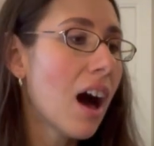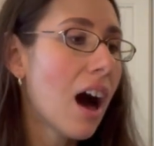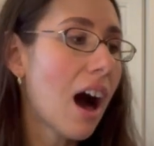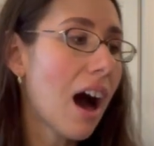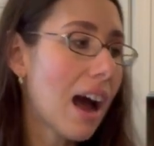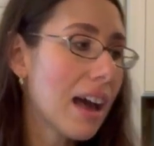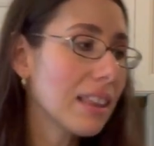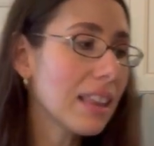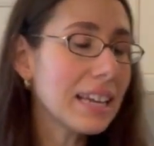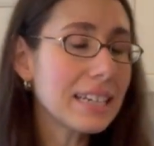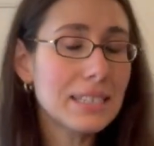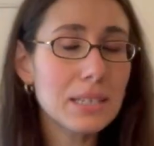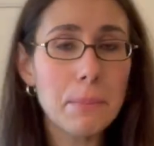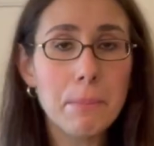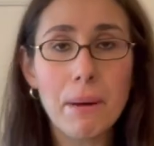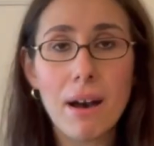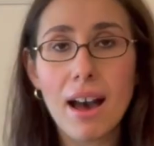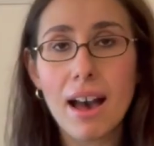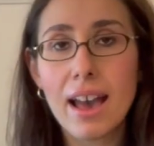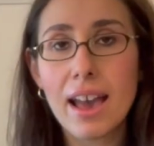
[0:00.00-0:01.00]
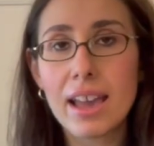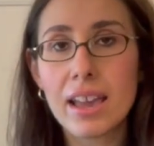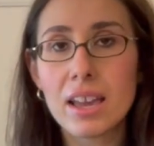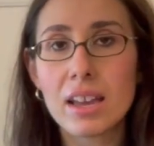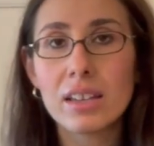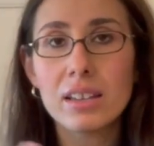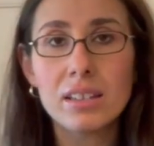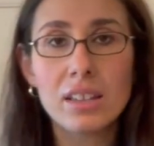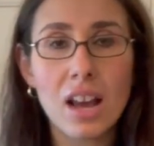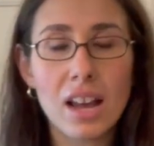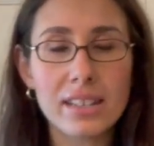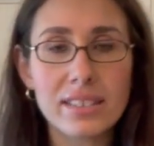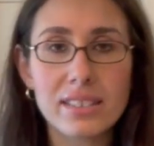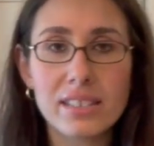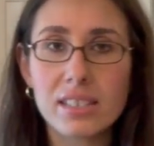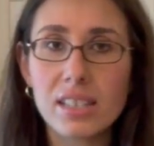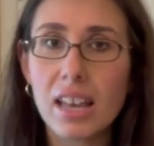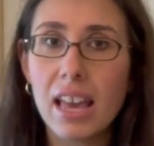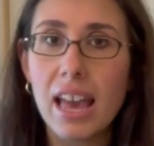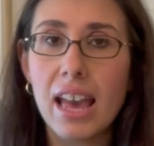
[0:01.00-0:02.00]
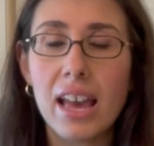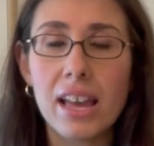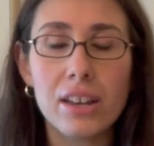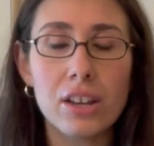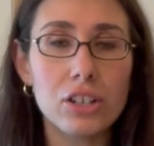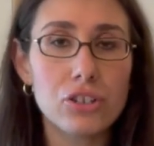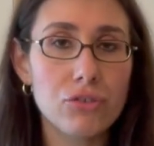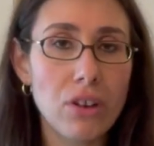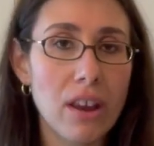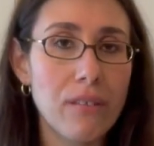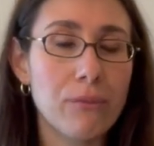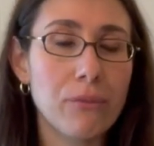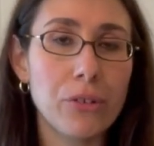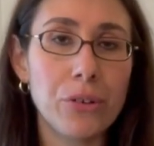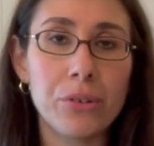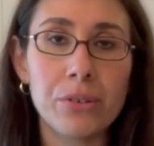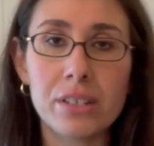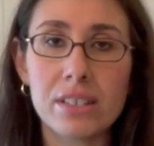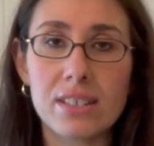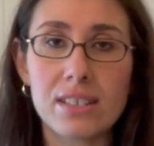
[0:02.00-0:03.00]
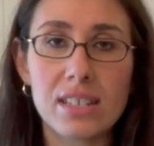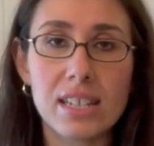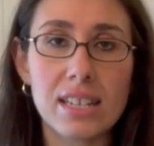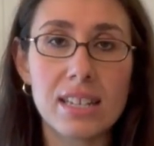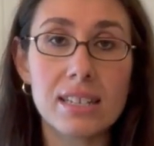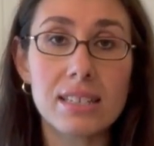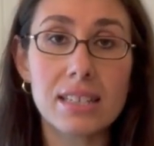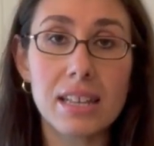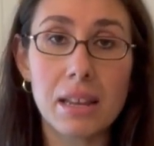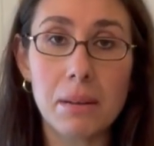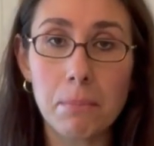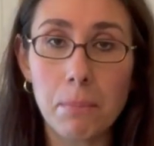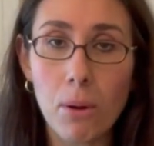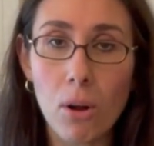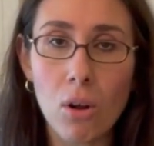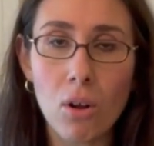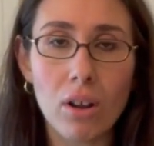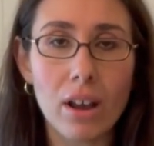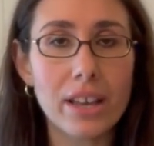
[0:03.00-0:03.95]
I like to buy nuts and dried fruit and seeds in bulk.